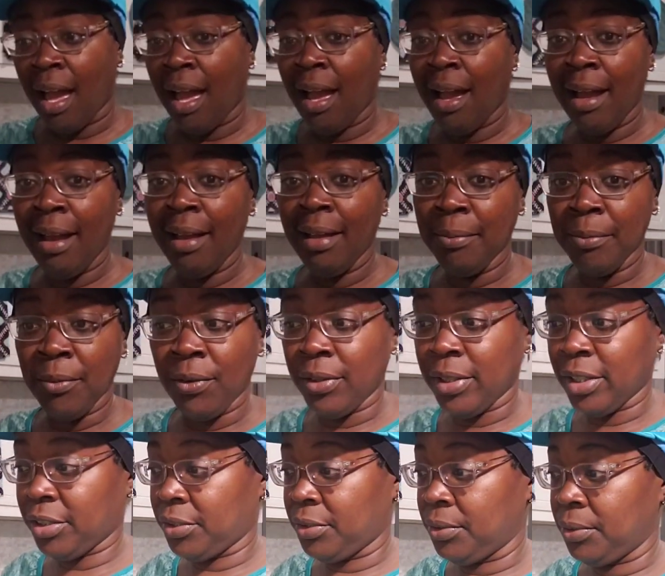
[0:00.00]
I am
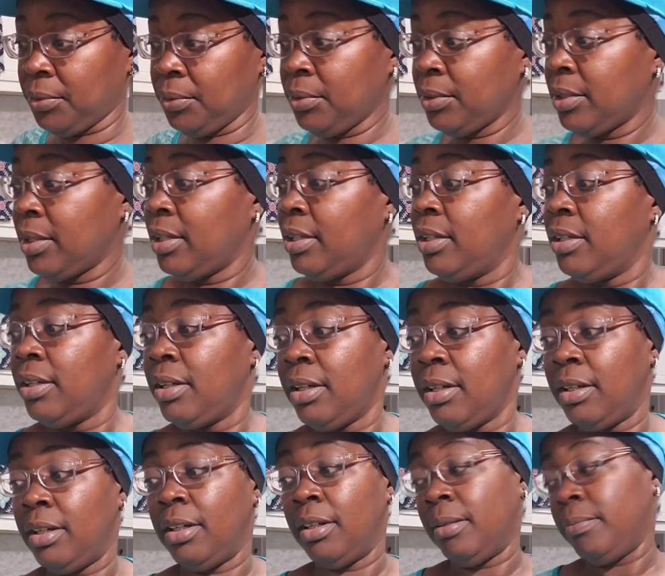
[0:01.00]
going to
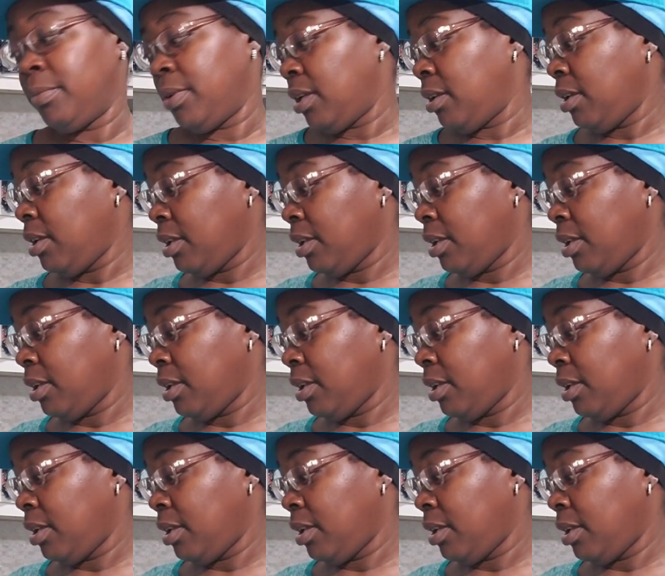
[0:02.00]
um